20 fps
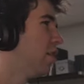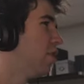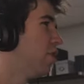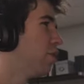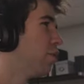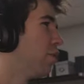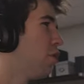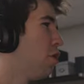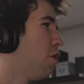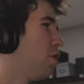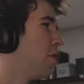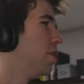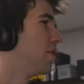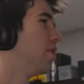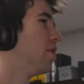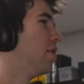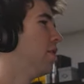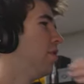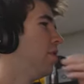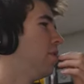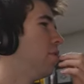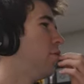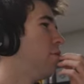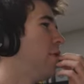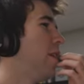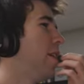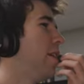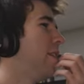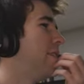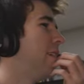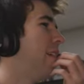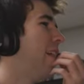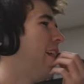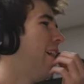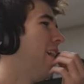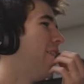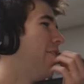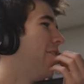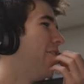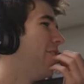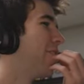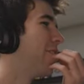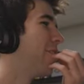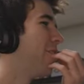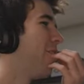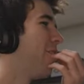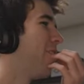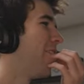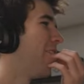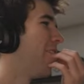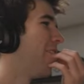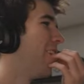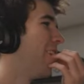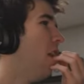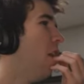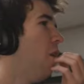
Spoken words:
The road is a little way down in the corner.